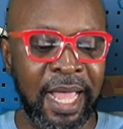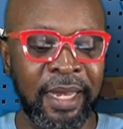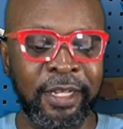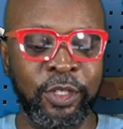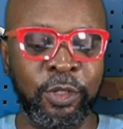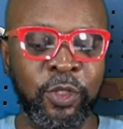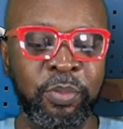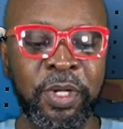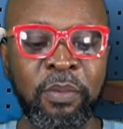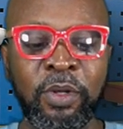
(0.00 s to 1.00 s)
and they just
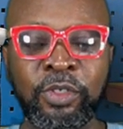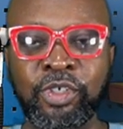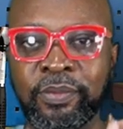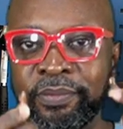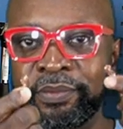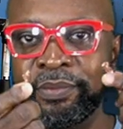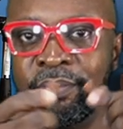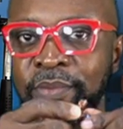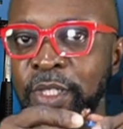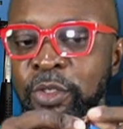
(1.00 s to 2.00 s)
pretty much
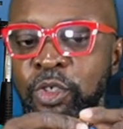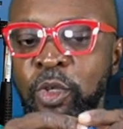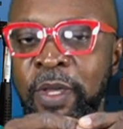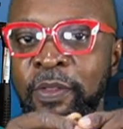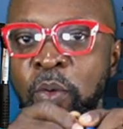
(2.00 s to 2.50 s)
join the